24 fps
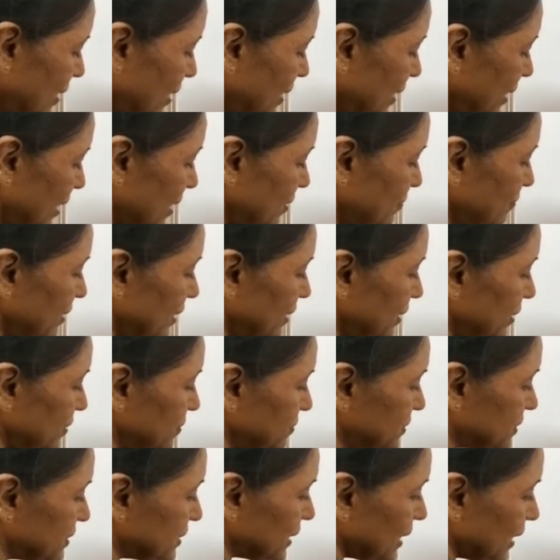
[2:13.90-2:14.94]
Here when
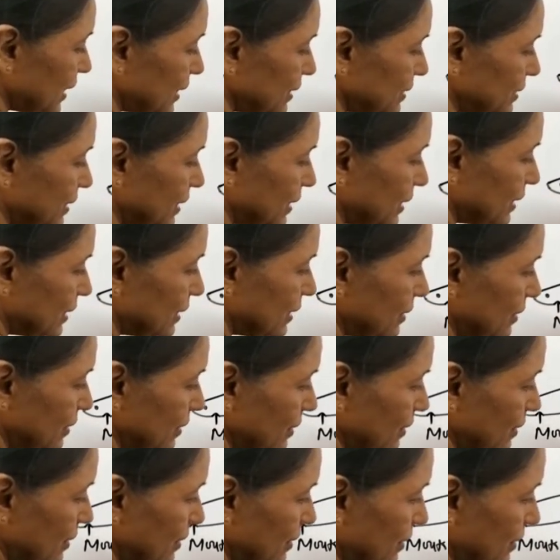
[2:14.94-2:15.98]
you see the